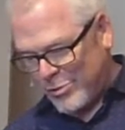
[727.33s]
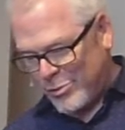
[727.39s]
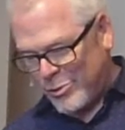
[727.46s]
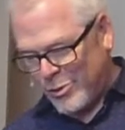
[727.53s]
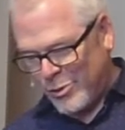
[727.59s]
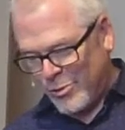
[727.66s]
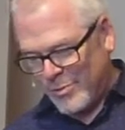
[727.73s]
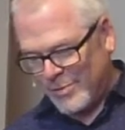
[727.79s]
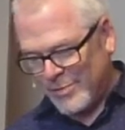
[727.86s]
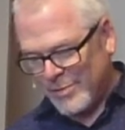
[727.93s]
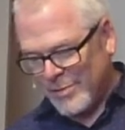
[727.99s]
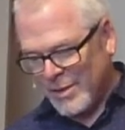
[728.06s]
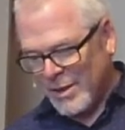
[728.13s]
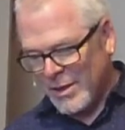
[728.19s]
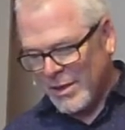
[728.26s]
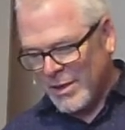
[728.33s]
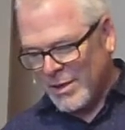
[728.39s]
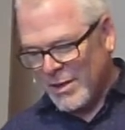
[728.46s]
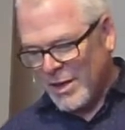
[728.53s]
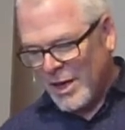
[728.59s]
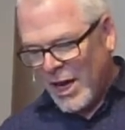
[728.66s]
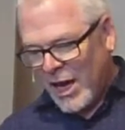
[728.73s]
the room.
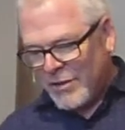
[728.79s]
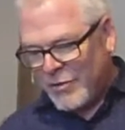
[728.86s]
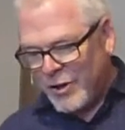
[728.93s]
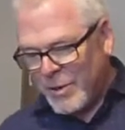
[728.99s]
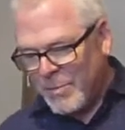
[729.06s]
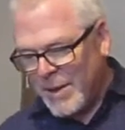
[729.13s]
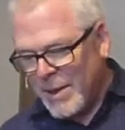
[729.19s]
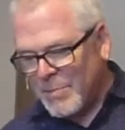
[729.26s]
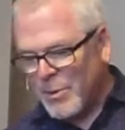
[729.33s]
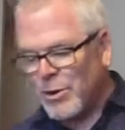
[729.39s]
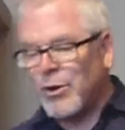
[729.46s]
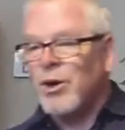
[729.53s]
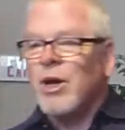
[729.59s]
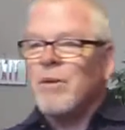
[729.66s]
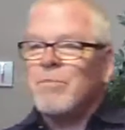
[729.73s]
And for the people,